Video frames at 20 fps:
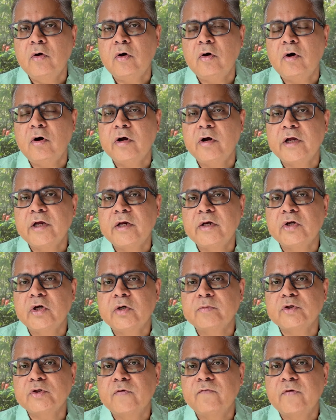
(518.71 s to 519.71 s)
or in
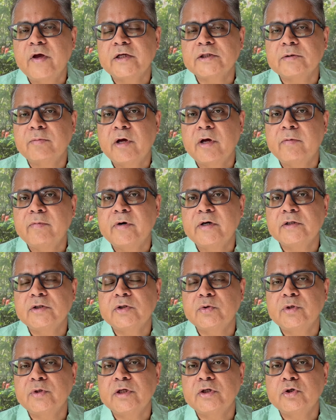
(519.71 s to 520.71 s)
terms of experiments
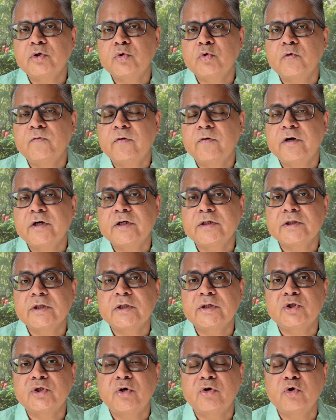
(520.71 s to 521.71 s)
you need to do for
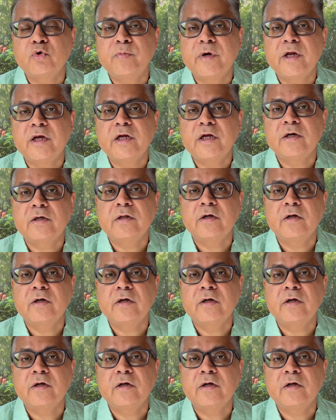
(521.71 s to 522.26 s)
research, or you may need